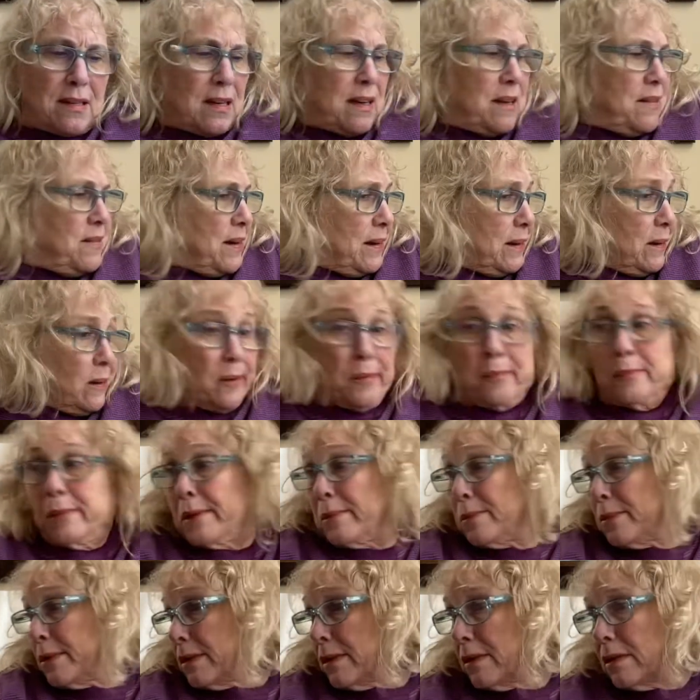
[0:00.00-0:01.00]
I don't
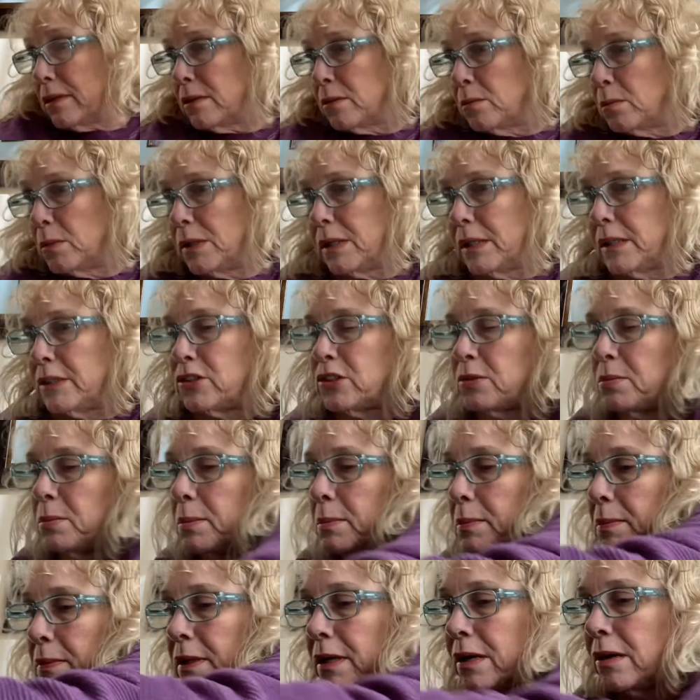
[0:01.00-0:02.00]
remember how much.
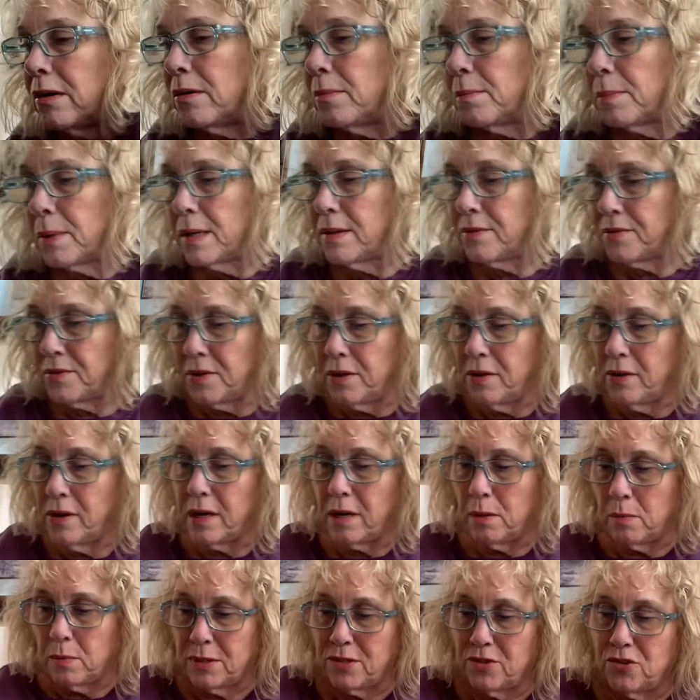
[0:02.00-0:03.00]
You know, considering
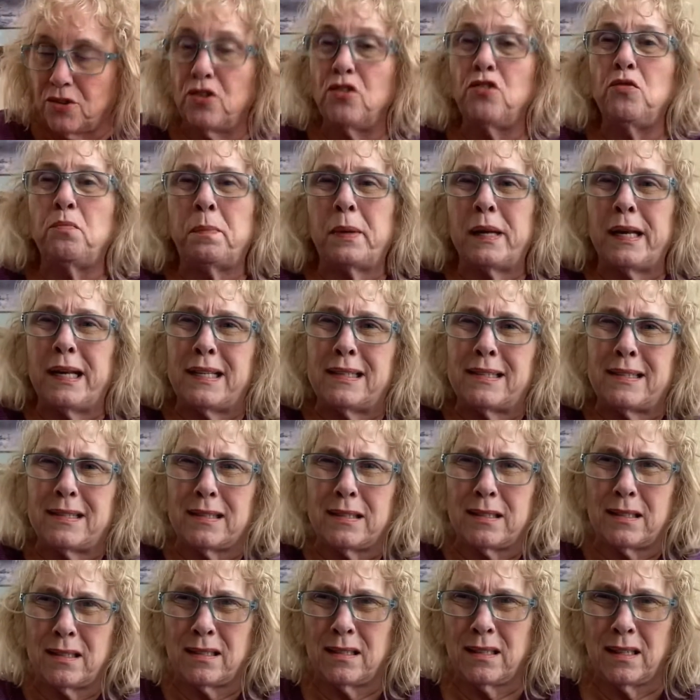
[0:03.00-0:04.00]
it was two
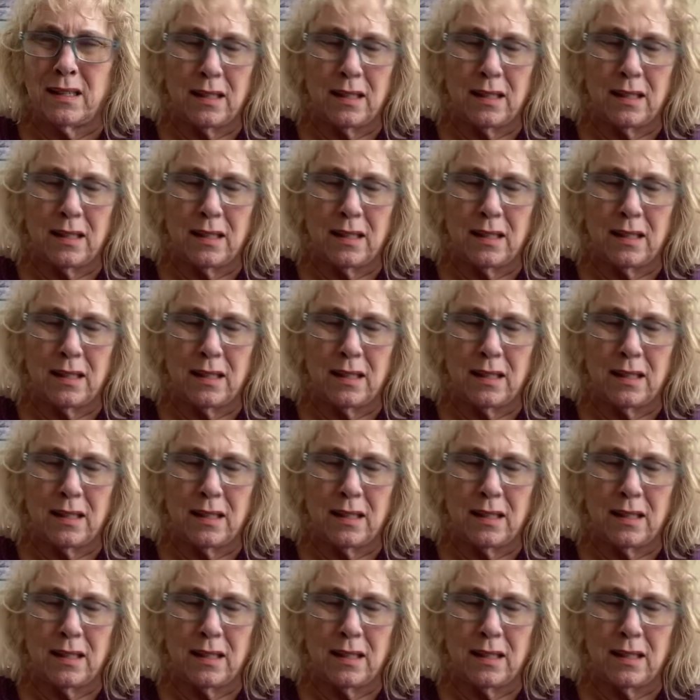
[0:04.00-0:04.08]
pieces.